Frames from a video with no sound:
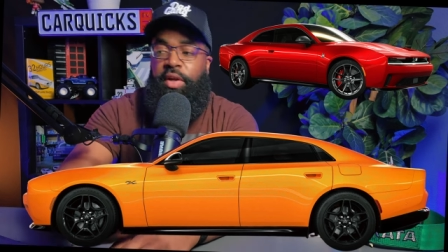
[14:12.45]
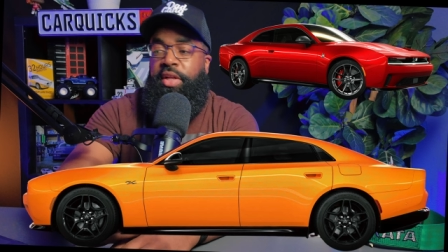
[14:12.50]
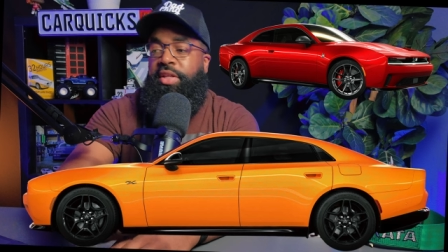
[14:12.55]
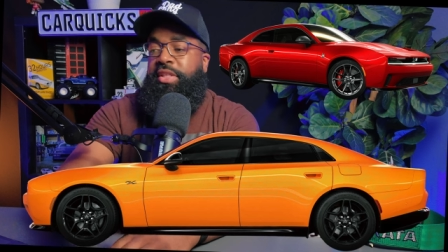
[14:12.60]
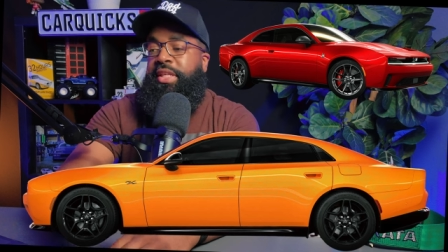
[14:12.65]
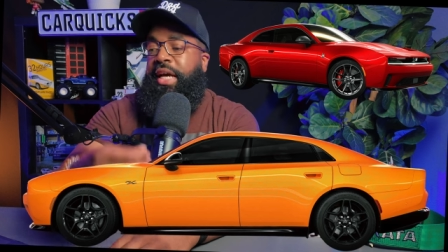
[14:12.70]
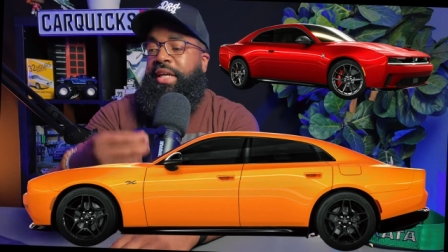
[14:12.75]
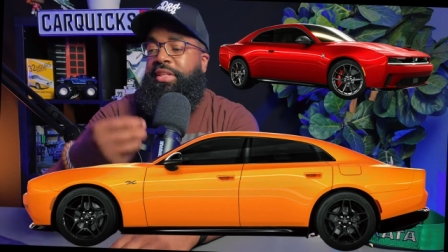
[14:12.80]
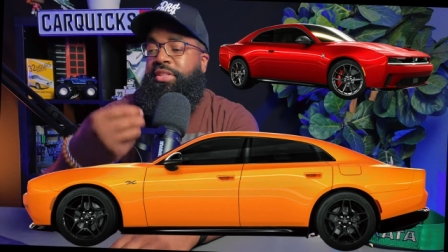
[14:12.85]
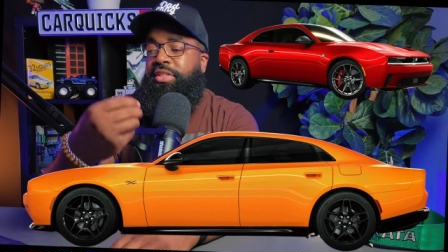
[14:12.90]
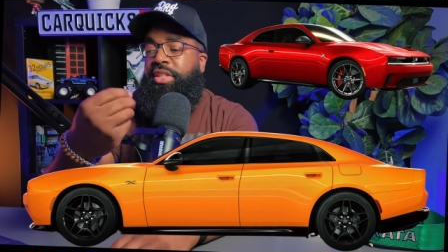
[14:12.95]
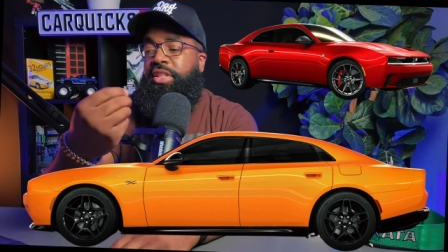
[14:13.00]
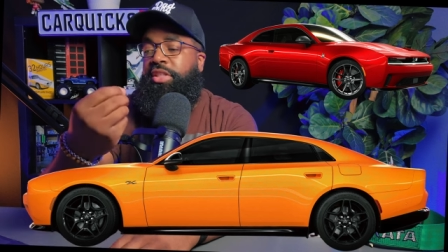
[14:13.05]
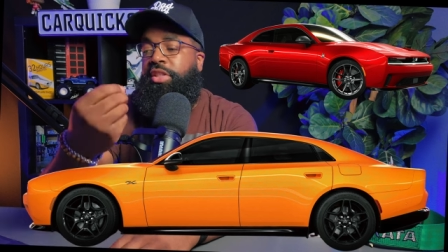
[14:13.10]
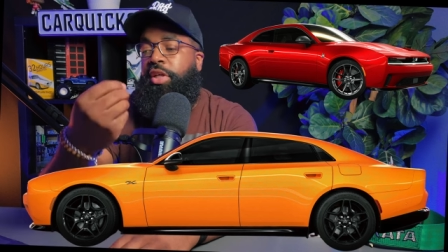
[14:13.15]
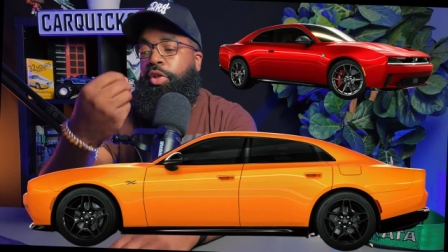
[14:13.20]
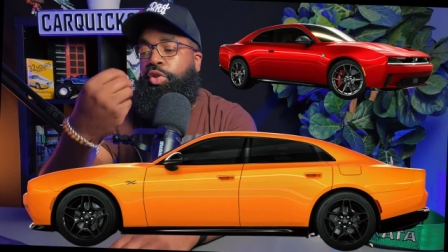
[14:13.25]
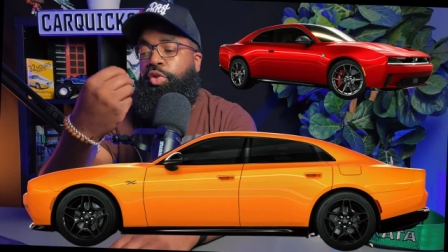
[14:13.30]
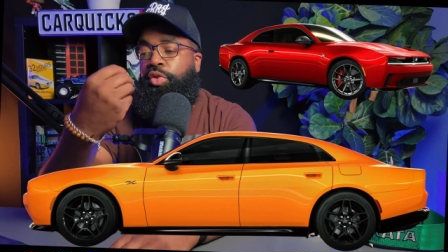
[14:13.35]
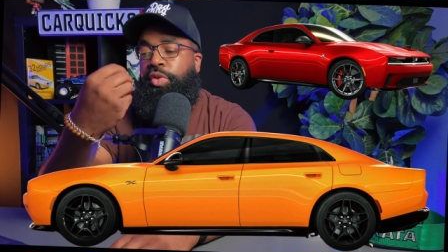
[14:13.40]
This has six
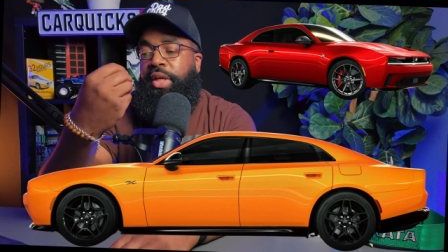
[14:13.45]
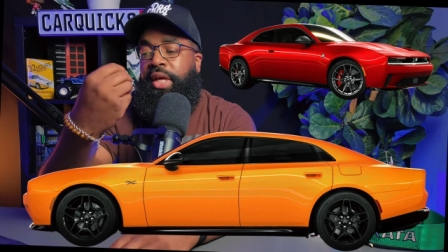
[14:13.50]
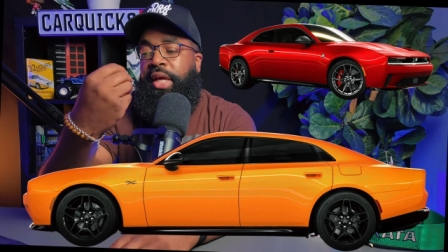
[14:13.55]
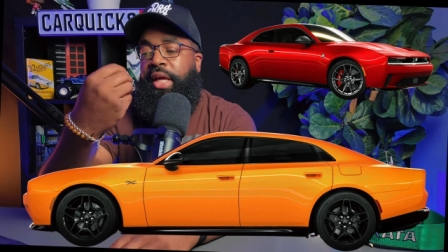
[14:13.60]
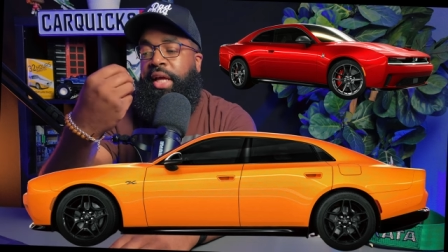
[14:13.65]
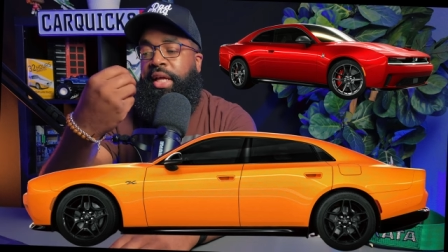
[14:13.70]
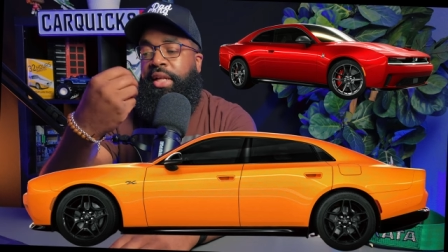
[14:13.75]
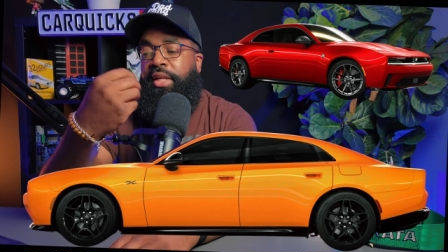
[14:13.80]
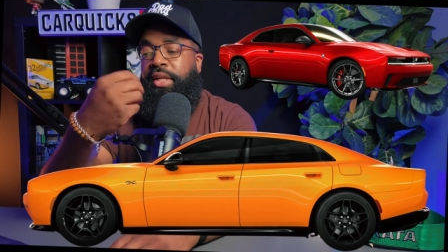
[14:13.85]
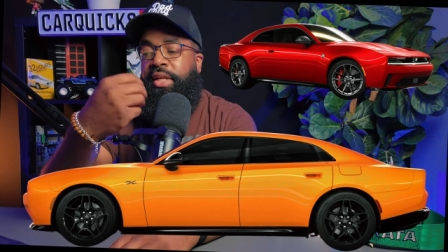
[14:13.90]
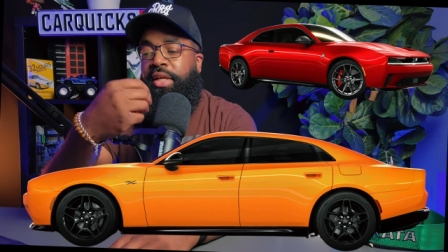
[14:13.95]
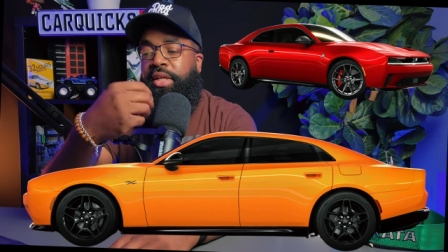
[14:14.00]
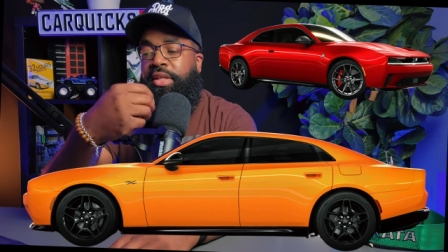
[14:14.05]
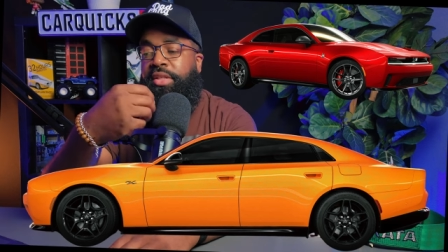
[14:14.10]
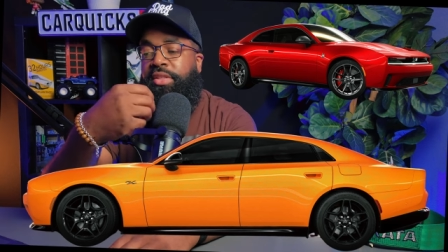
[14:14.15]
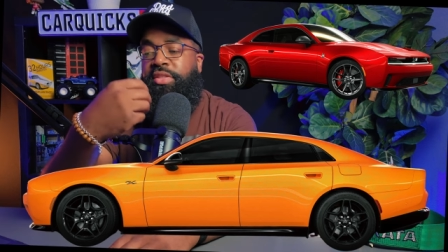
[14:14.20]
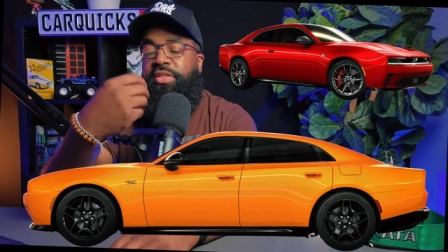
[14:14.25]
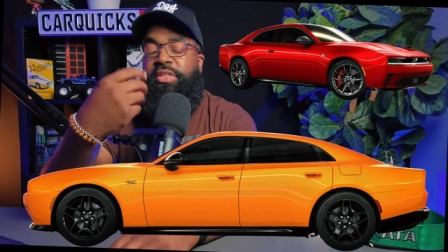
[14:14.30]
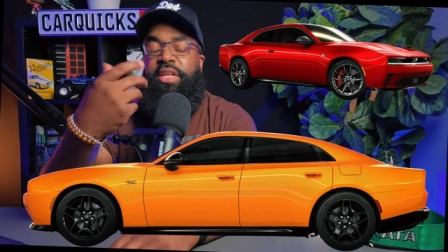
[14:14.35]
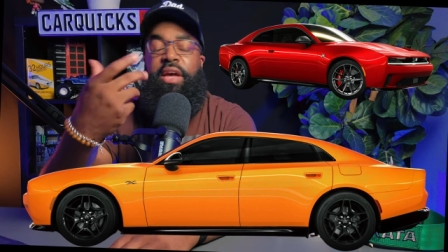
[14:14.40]
hundred
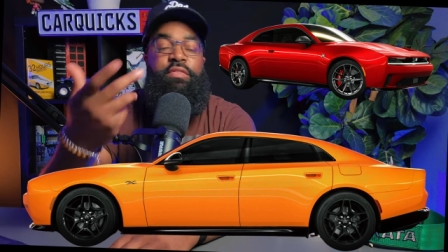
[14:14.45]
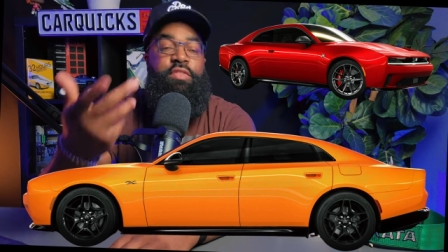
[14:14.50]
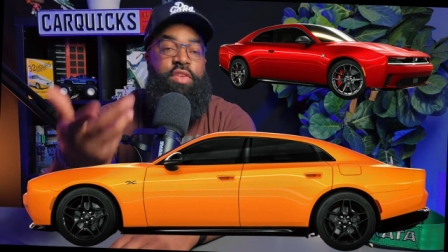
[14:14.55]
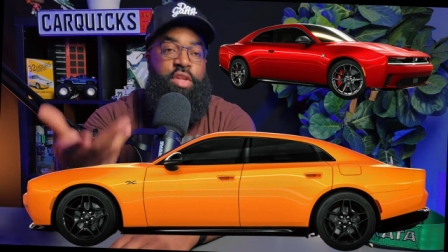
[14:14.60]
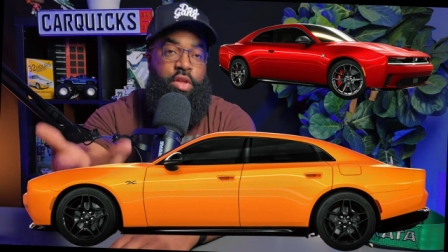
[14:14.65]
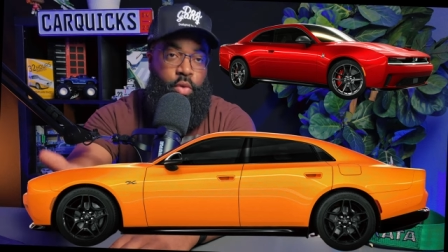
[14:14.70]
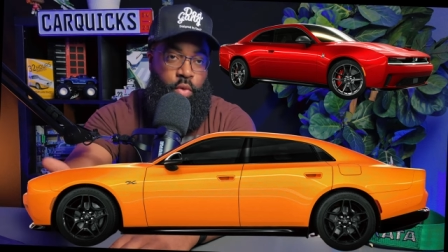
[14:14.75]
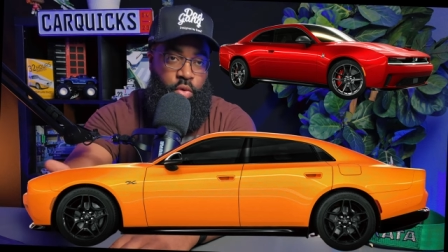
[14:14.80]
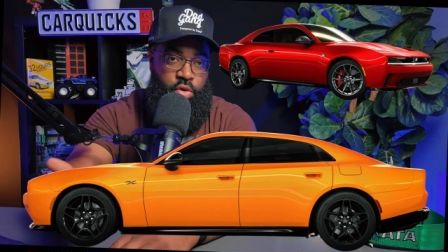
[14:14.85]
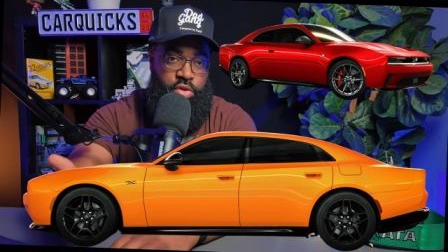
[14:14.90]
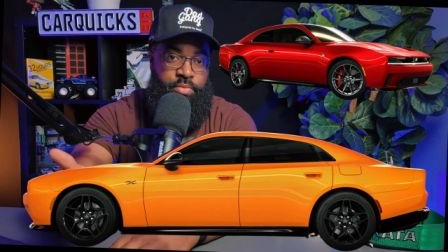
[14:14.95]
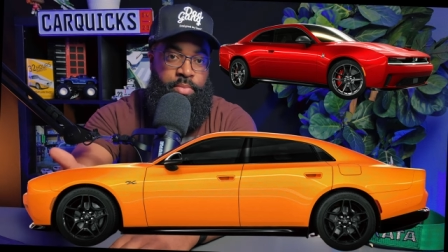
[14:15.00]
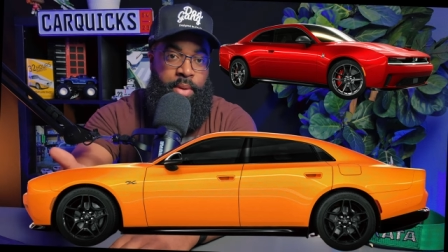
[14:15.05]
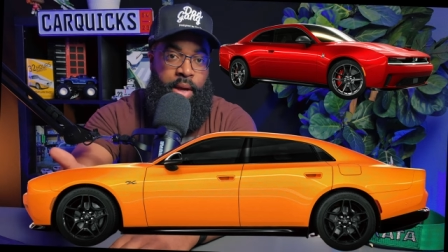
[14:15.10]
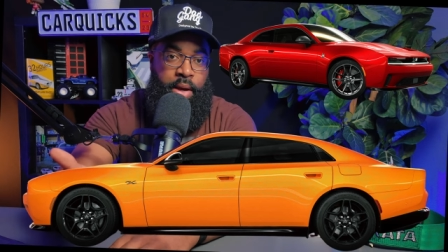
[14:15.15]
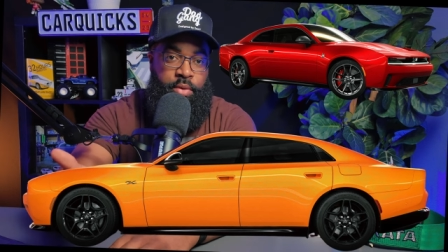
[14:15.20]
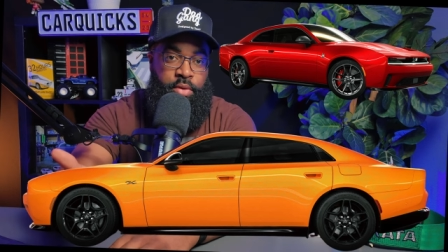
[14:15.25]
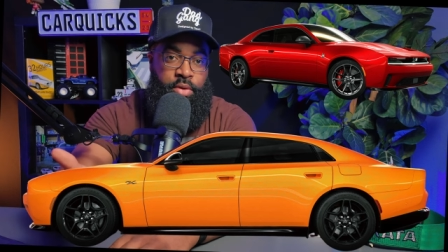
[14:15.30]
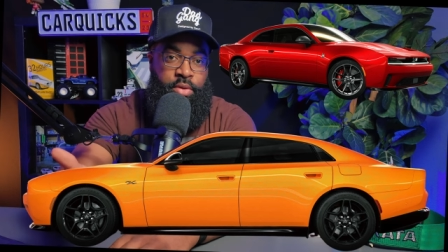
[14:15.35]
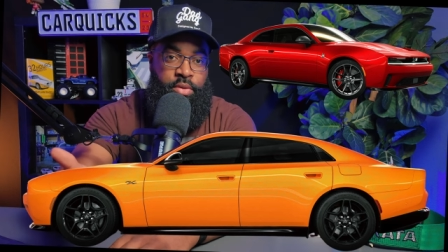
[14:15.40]
seventy
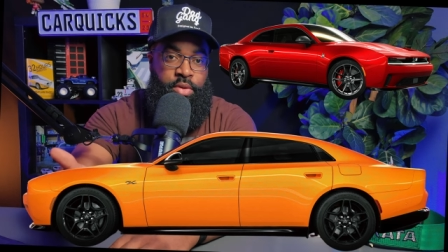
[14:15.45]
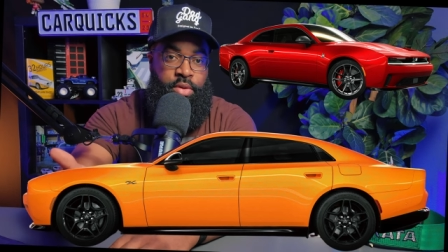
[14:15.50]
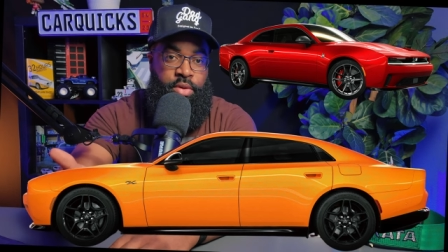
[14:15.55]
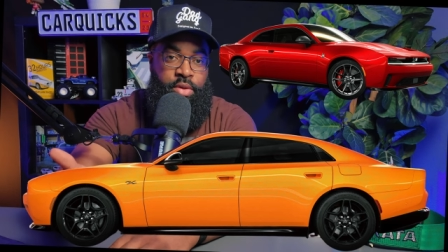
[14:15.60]
horsepower.